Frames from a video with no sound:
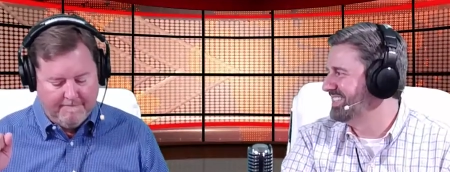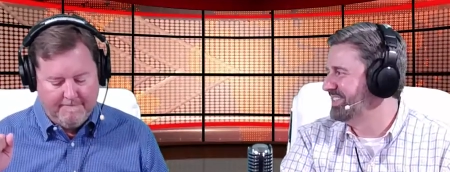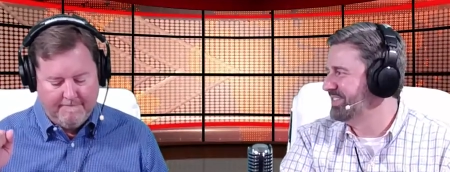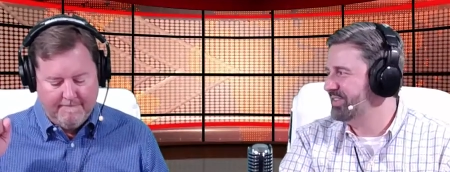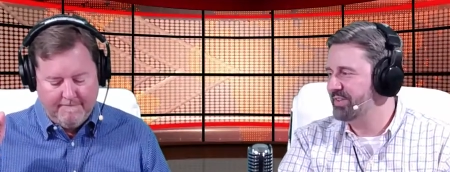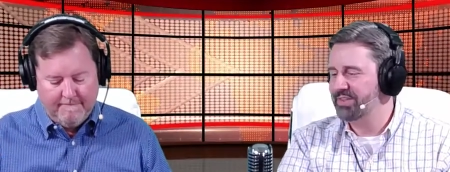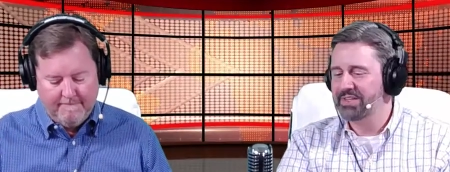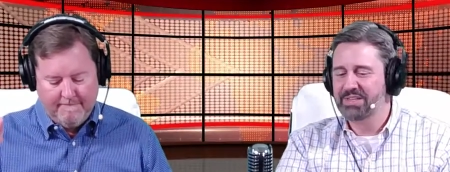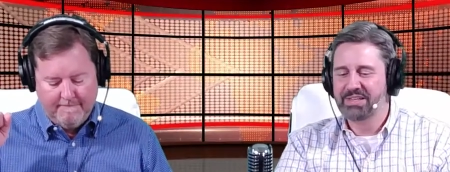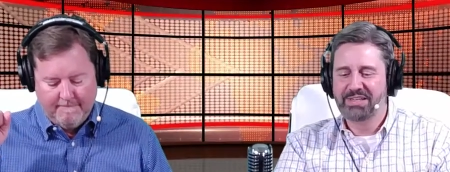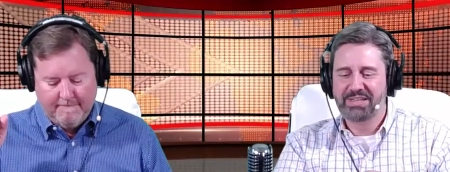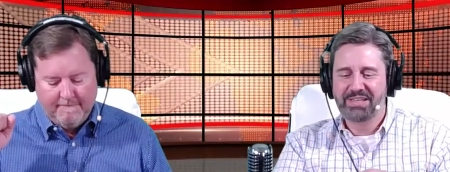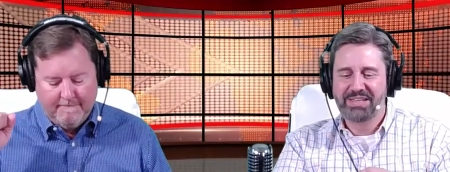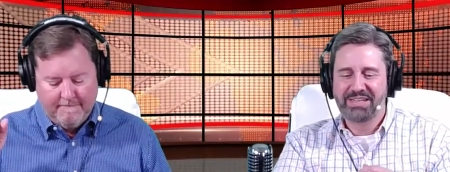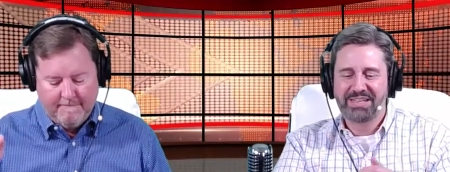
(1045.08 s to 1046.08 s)
Speaker 1: dude.
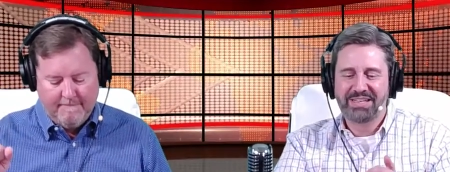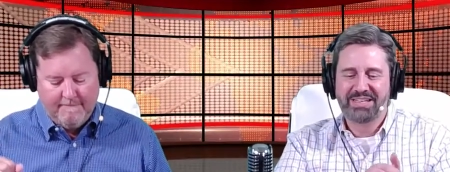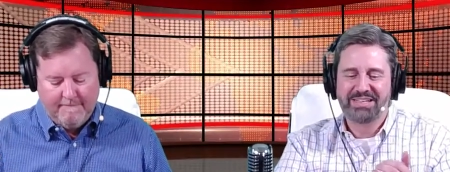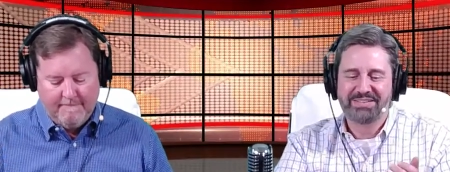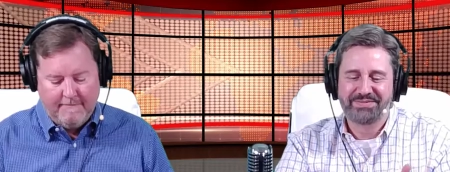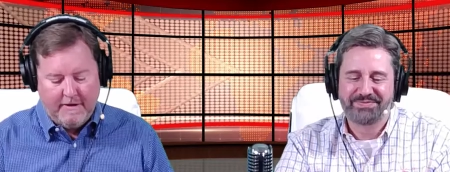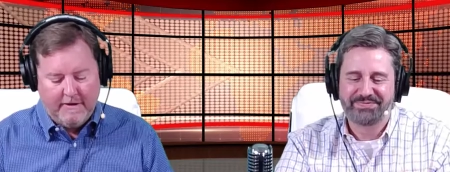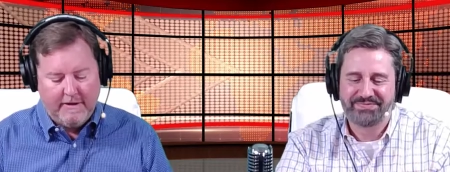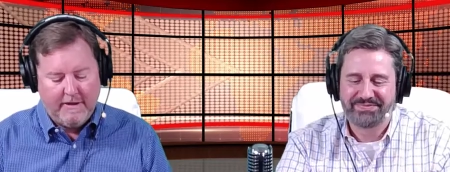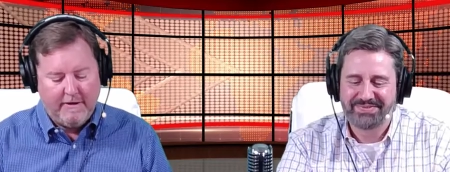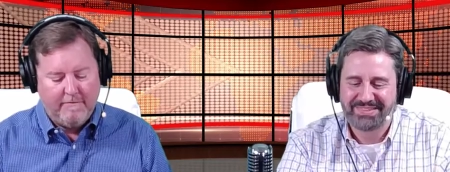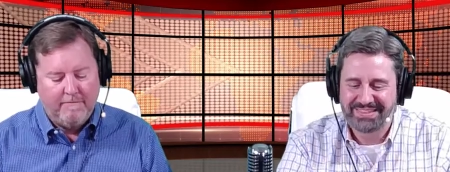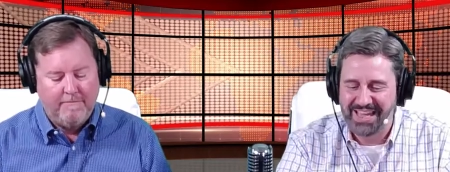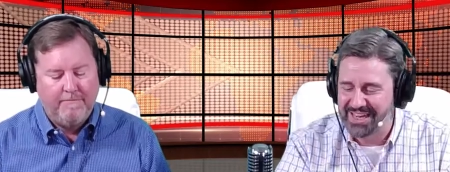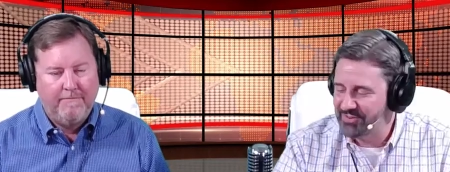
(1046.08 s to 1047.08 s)
There you
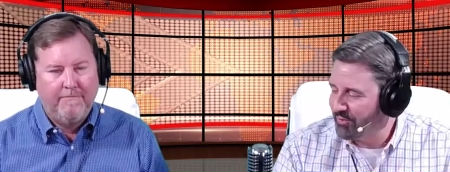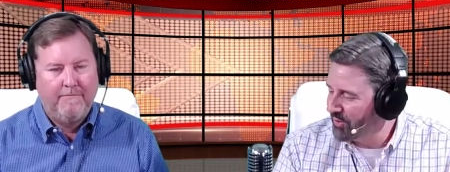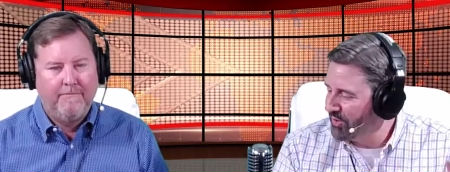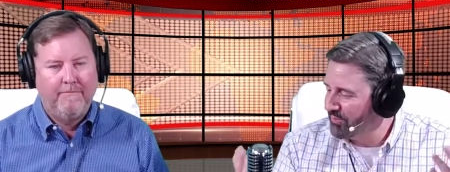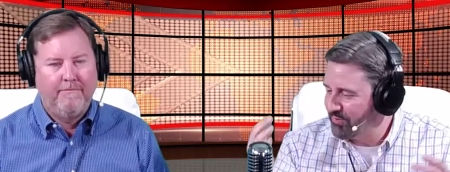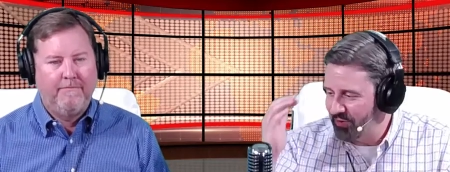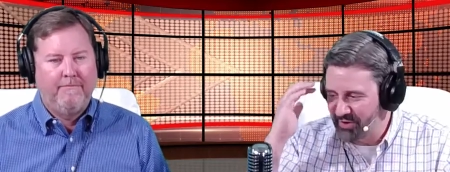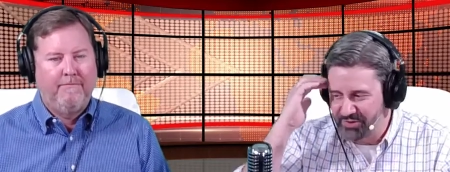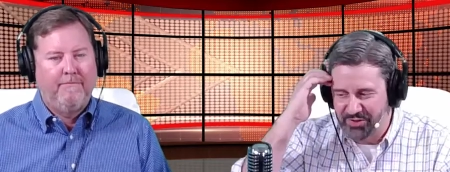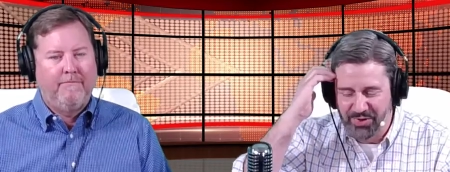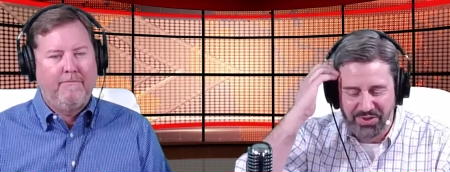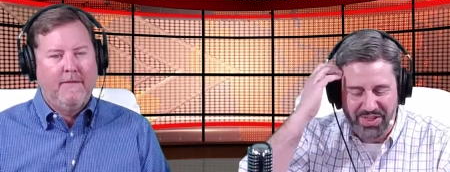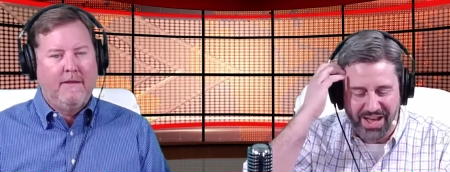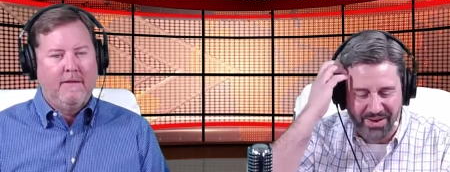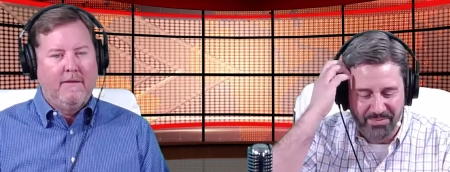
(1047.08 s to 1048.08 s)
go. Thanks for for
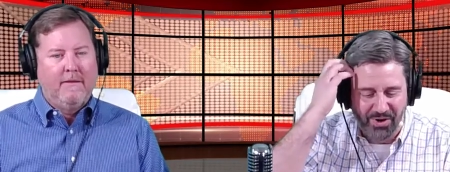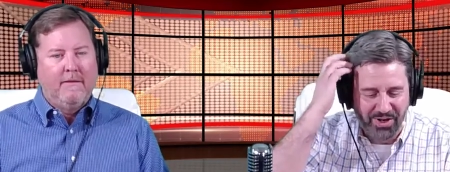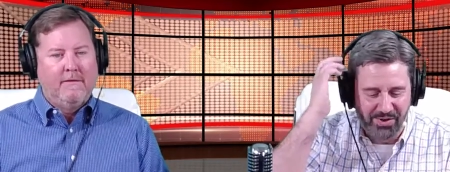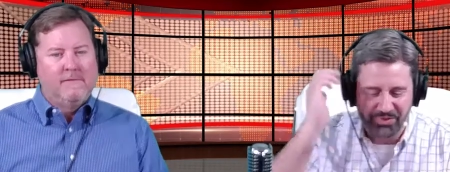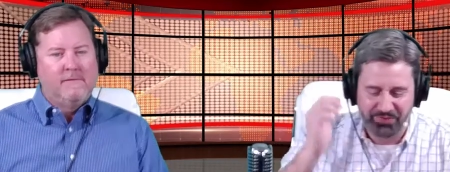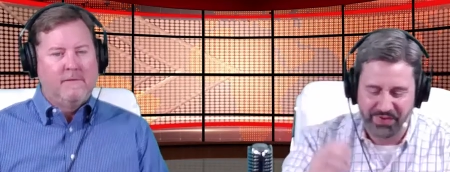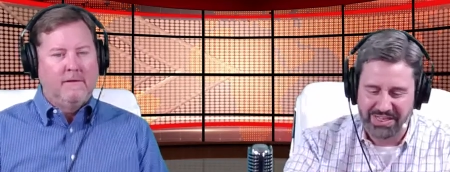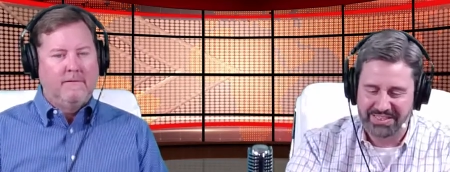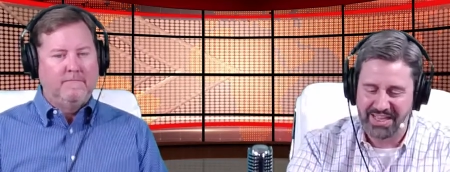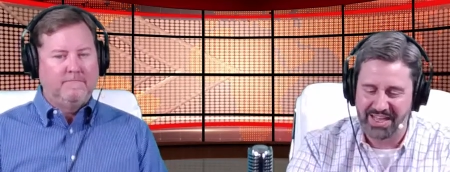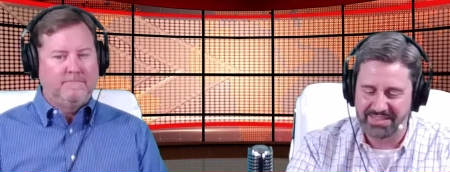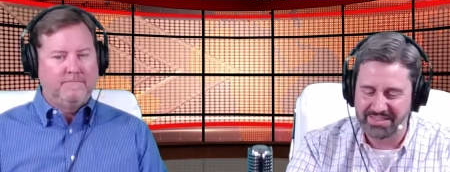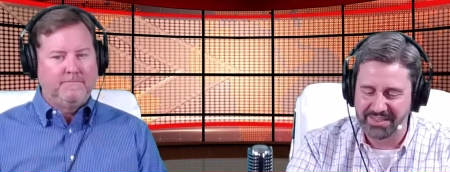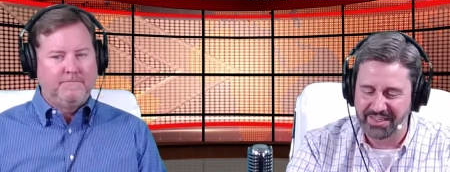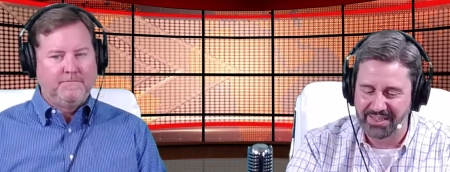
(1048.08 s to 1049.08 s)
doing that. Margo was
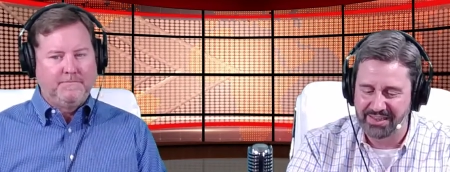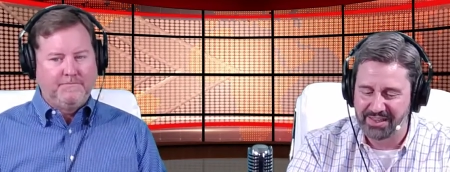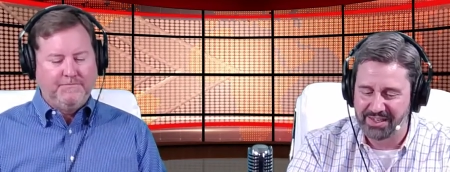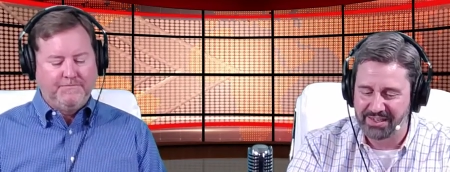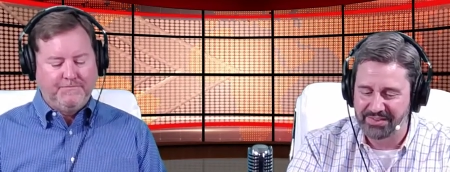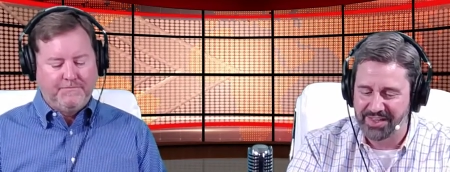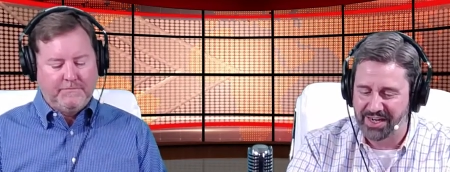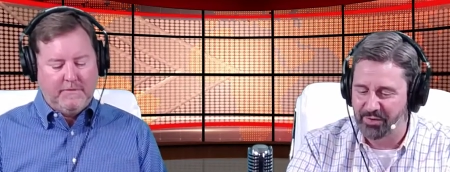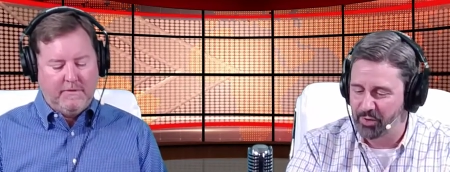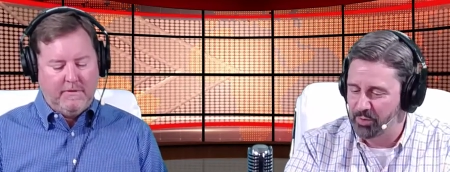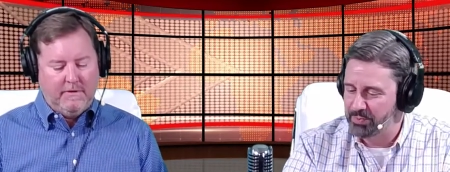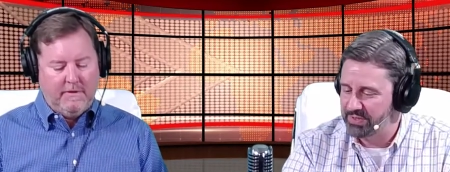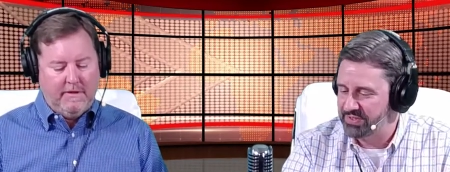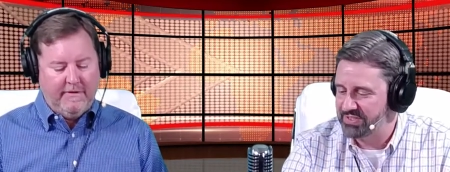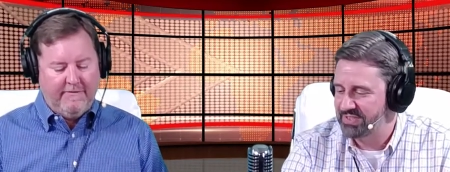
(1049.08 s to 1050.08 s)
fantastic, and the that group
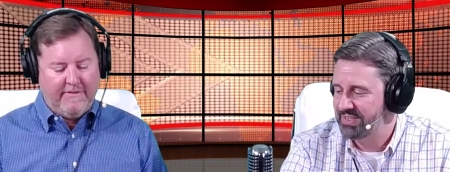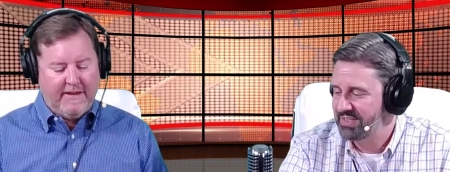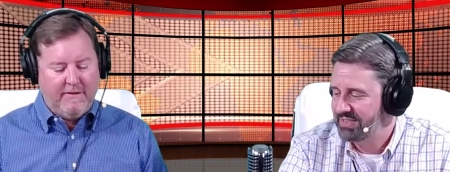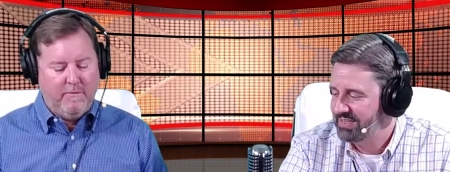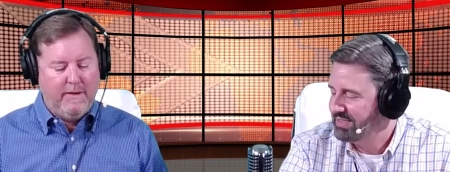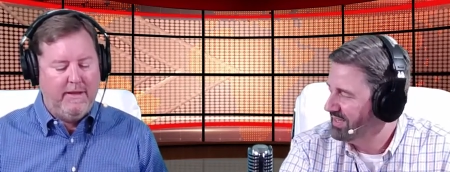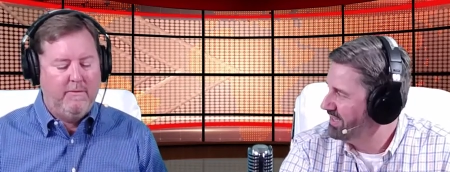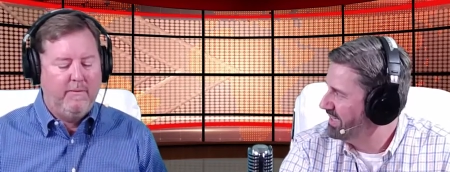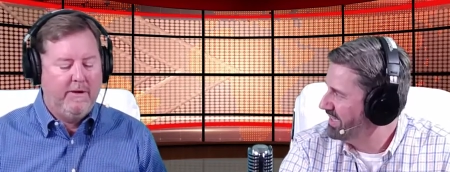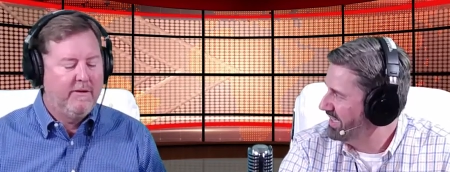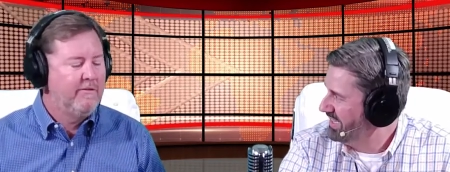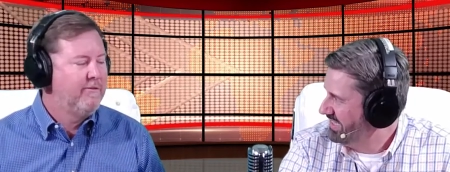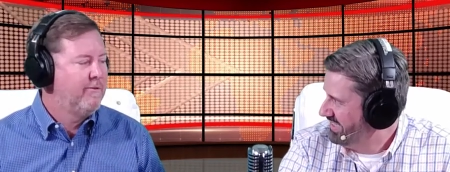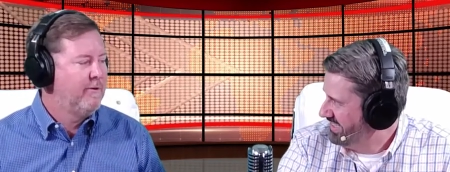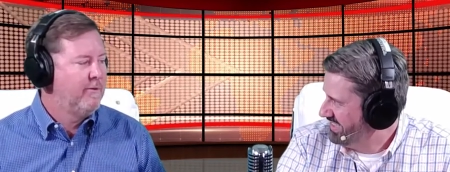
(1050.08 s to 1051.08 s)
is.
Speaker 2: If I win, we are
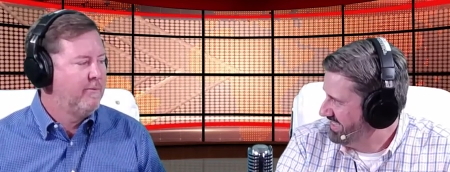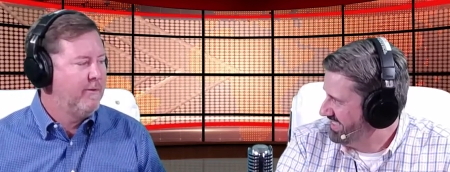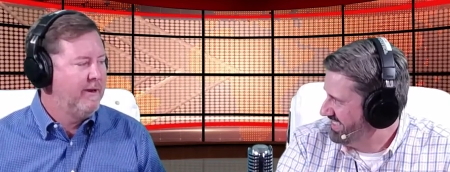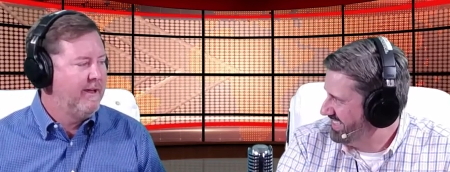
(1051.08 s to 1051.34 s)
throwing one